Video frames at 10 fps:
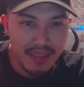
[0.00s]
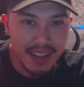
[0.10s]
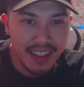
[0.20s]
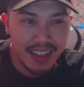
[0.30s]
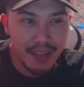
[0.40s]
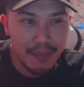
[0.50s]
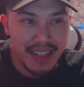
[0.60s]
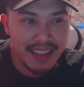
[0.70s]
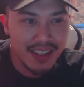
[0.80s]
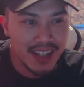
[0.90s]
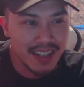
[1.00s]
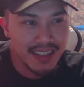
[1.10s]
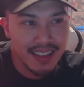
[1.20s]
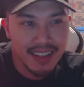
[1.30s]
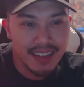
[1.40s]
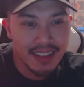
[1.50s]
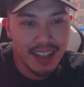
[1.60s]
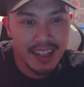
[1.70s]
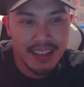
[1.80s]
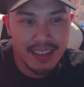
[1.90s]
and get a basic gist,
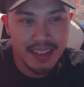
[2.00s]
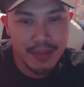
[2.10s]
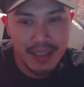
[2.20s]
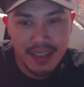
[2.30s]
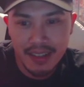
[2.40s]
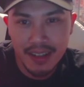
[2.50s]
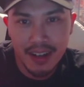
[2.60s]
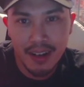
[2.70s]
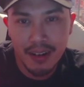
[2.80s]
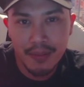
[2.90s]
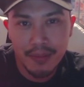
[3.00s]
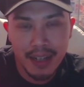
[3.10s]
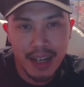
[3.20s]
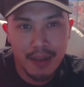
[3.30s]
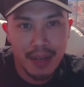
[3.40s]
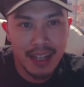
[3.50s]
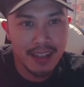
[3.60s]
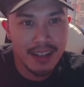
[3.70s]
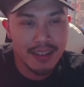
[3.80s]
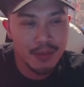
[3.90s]
and I'm gonna tell y'all kind of my
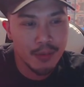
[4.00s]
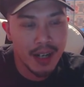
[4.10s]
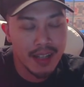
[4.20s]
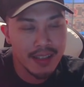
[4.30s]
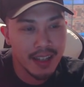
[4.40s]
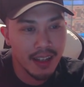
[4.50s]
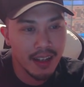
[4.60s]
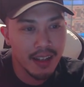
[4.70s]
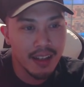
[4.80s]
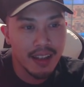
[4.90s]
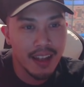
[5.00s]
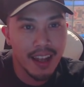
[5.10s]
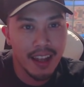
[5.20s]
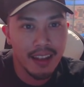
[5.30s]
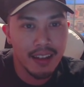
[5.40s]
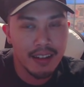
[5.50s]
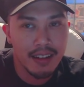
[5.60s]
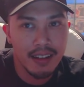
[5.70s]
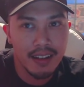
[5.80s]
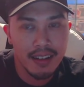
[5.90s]
thoughts and where I stand and
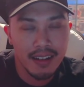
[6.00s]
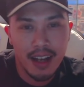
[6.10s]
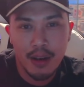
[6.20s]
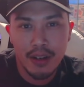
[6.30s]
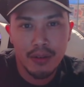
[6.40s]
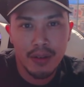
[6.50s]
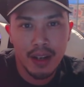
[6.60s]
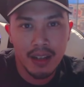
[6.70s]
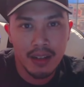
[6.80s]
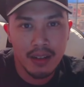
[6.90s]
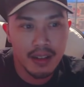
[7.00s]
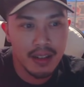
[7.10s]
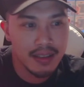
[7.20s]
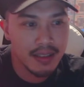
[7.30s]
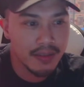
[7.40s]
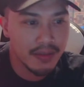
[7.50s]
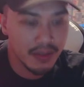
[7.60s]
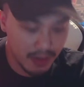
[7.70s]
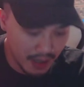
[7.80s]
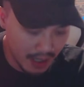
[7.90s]
how I know Riley and all that stuff.
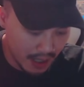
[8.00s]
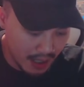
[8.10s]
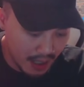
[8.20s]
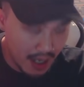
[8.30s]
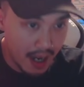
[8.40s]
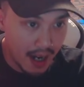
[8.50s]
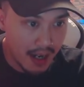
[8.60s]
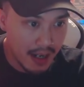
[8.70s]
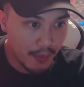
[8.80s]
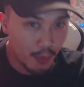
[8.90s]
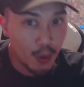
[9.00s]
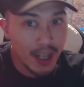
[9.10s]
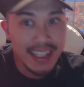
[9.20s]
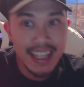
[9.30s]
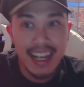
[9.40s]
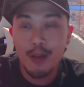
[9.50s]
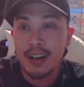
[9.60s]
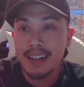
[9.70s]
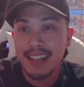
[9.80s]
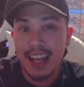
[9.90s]
So one thing I
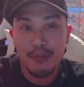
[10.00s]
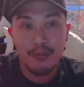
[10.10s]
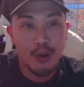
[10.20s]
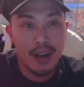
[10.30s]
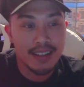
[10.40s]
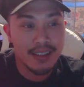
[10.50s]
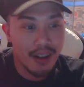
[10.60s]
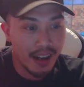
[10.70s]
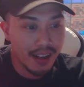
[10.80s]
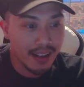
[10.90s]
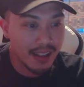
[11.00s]
want to say before I start